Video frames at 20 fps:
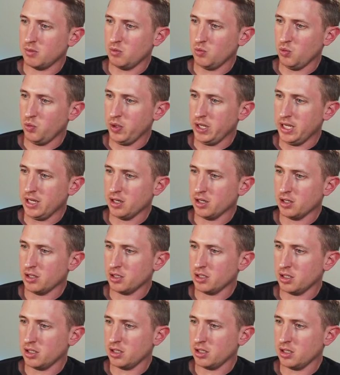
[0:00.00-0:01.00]

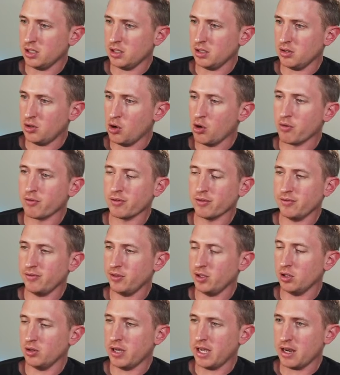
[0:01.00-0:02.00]
weird
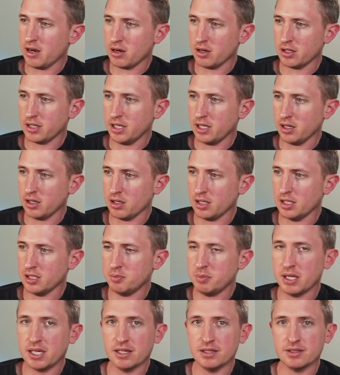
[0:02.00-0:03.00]
overflow error here is
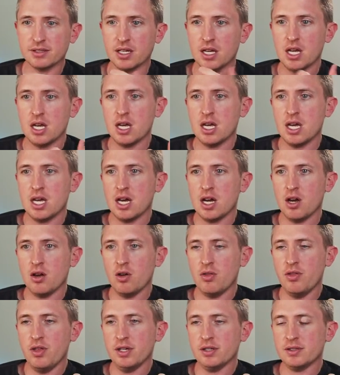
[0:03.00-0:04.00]
because
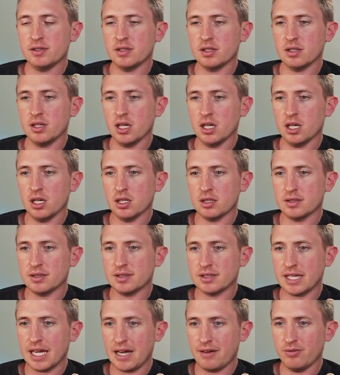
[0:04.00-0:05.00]
this
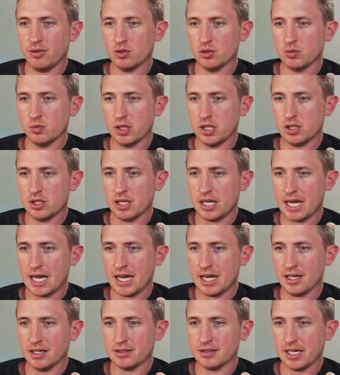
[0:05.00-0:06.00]
scaffold widget
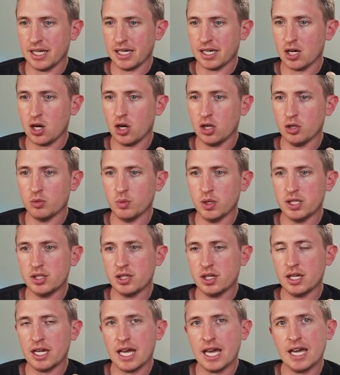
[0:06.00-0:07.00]
has a column
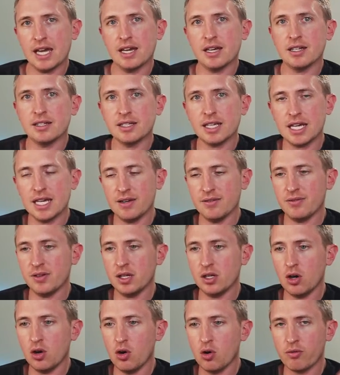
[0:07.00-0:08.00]
widget, and if
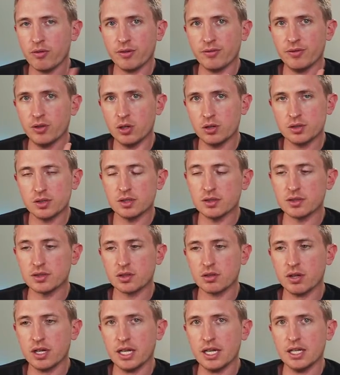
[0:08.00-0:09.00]
it overflows the
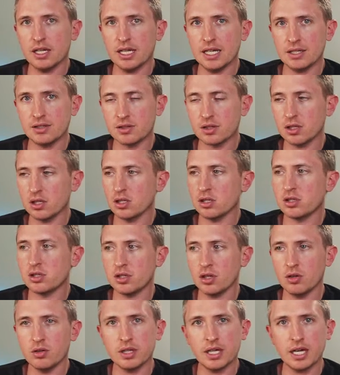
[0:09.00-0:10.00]
screen, it's going to
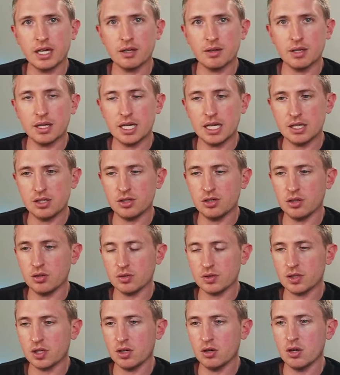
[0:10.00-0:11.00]
show that issue.
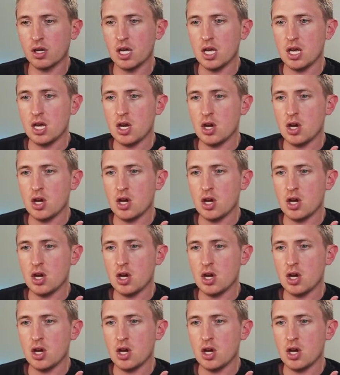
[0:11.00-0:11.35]
So